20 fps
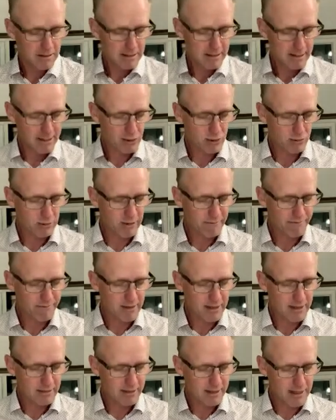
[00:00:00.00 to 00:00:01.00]
Let's look at
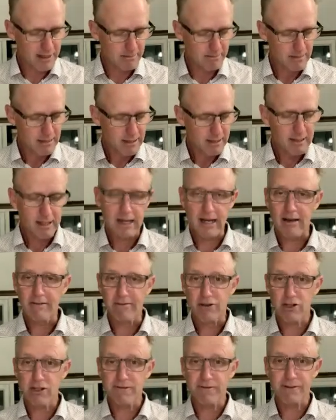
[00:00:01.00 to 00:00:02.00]

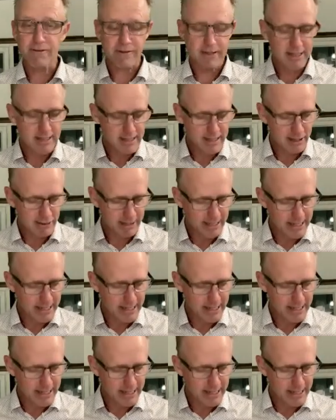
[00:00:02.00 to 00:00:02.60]
verse 15 there